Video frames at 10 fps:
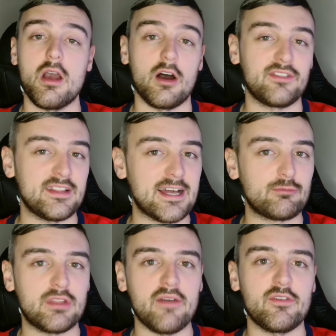I think they'll
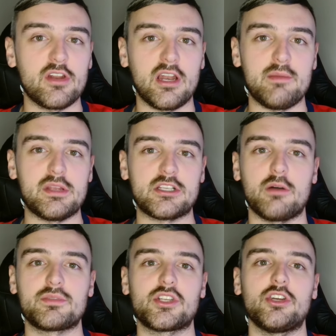definitely be
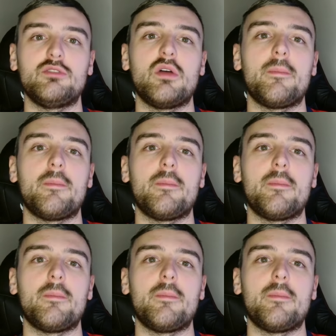top two.